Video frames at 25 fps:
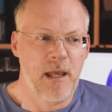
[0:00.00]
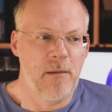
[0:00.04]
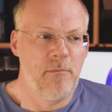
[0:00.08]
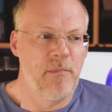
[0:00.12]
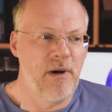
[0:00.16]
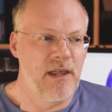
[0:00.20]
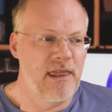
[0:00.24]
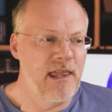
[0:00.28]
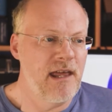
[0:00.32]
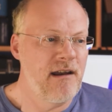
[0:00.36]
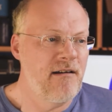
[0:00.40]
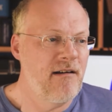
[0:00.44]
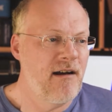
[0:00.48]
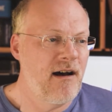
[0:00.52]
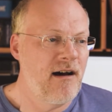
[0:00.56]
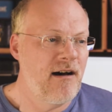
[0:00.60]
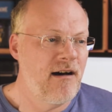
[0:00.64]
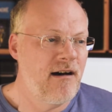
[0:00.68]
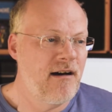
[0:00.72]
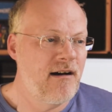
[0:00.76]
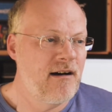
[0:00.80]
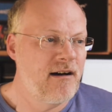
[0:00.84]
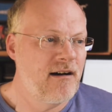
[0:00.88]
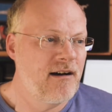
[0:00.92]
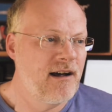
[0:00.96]
But there
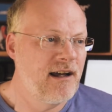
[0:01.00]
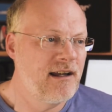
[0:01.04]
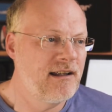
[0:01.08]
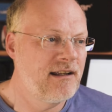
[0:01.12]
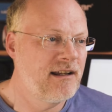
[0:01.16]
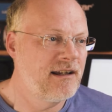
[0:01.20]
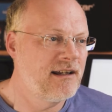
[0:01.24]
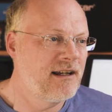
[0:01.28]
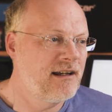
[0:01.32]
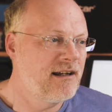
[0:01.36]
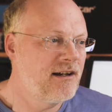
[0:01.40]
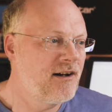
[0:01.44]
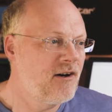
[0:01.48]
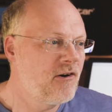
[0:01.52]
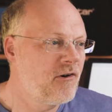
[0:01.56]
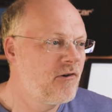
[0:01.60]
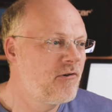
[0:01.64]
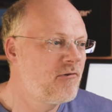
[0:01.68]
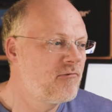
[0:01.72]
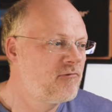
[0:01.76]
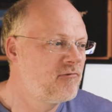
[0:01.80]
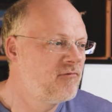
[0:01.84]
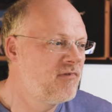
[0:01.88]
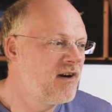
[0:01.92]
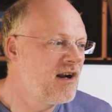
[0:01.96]
are a
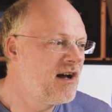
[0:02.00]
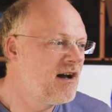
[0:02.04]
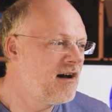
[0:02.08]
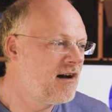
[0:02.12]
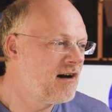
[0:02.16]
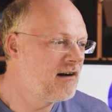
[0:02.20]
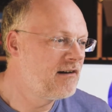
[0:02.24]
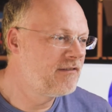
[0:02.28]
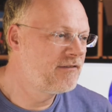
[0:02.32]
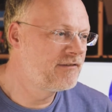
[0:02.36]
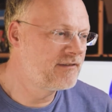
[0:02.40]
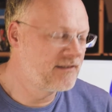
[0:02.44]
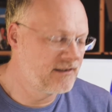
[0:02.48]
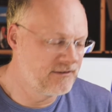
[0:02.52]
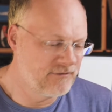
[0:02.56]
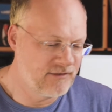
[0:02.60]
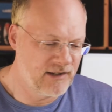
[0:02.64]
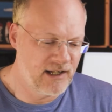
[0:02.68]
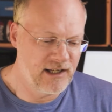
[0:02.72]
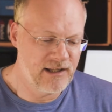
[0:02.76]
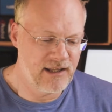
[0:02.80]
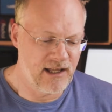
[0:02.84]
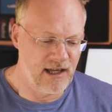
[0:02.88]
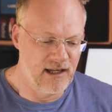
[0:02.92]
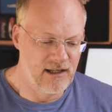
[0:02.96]
whole raft of
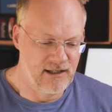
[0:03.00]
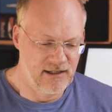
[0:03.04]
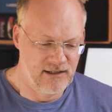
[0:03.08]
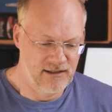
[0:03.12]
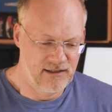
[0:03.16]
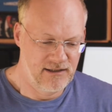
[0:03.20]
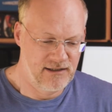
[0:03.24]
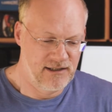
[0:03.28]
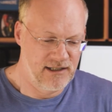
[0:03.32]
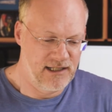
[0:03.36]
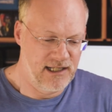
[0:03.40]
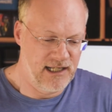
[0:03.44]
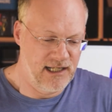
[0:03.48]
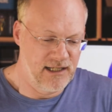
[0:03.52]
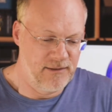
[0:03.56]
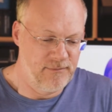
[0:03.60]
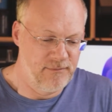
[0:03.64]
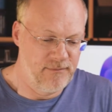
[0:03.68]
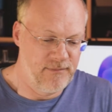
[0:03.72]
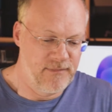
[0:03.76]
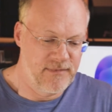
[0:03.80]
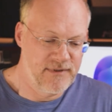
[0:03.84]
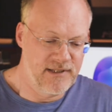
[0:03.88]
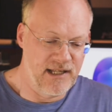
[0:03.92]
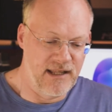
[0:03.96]
other
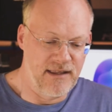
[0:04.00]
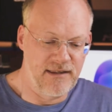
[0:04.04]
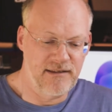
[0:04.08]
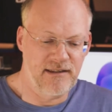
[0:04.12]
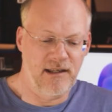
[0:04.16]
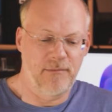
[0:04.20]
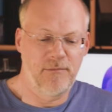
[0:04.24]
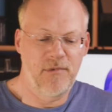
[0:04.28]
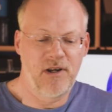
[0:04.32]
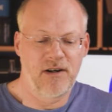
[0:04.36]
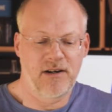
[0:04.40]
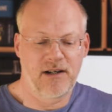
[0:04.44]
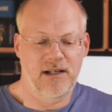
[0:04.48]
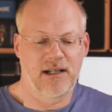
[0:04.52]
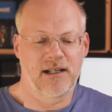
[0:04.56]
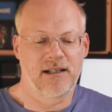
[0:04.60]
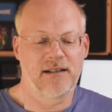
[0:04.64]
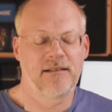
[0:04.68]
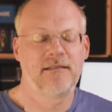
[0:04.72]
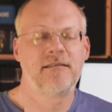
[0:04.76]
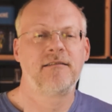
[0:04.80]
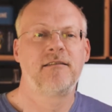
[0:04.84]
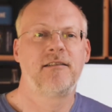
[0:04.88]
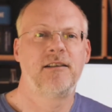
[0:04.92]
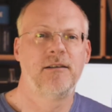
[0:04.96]
synths. I'm not going to
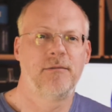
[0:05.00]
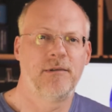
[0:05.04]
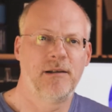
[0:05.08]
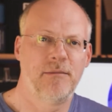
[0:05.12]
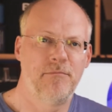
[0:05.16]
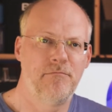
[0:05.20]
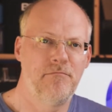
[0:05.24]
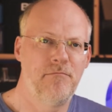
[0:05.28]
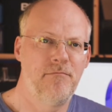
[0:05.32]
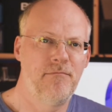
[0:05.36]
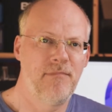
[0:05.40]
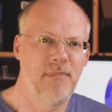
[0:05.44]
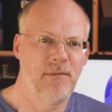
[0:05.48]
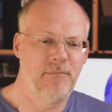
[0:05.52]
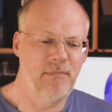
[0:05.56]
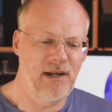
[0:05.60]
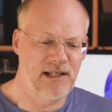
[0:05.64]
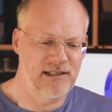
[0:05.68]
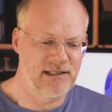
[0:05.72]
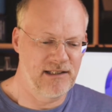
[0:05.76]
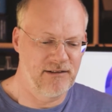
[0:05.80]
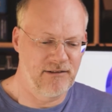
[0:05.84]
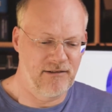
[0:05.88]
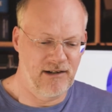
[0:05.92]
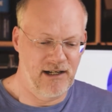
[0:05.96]
do a
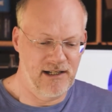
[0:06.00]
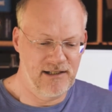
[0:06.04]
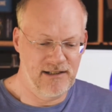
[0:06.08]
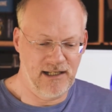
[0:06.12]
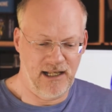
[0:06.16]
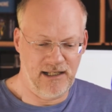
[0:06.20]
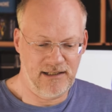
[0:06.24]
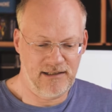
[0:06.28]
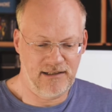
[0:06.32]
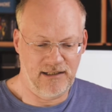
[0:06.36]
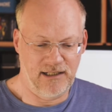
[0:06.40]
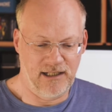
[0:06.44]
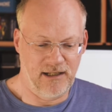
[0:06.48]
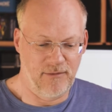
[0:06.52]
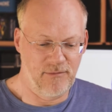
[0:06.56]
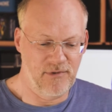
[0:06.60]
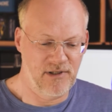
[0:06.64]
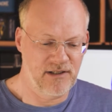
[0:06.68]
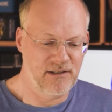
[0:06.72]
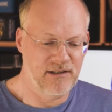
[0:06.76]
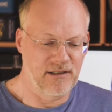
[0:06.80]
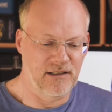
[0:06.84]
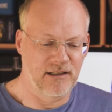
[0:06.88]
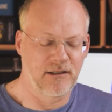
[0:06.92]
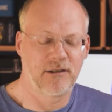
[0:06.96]
massive great test here, I'm
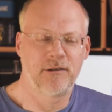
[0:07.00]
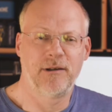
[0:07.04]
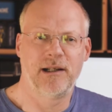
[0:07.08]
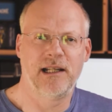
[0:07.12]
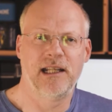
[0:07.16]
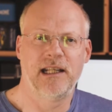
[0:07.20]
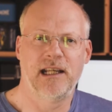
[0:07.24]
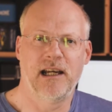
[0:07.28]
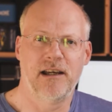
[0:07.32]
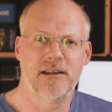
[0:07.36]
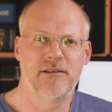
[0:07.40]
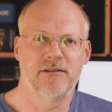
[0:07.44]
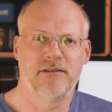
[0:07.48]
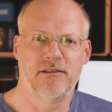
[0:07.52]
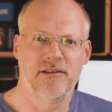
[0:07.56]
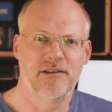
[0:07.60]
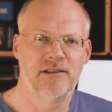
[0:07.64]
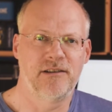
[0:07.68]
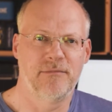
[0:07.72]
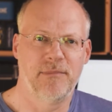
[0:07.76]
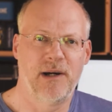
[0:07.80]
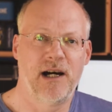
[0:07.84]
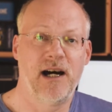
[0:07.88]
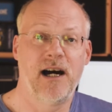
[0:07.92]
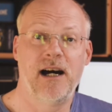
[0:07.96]
just going to quickly go through
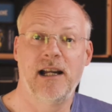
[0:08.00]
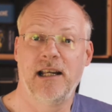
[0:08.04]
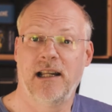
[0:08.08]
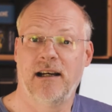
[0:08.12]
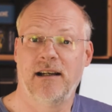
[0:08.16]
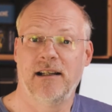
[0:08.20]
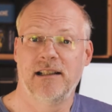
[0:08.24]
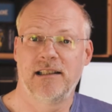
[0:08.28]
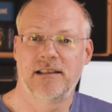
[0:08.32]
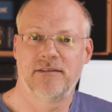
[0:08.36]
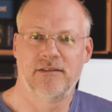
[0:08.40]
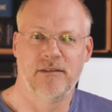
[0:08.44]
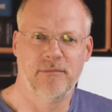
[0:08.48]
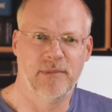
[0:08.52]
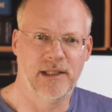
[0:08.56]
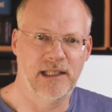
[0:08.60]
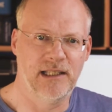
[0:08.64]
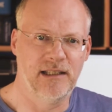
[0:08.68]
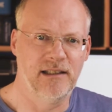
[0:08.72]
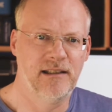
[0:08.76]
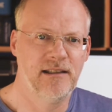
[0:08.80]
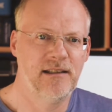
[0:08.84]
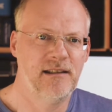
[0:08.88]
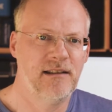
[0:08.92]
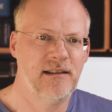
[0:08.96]
some highlights for me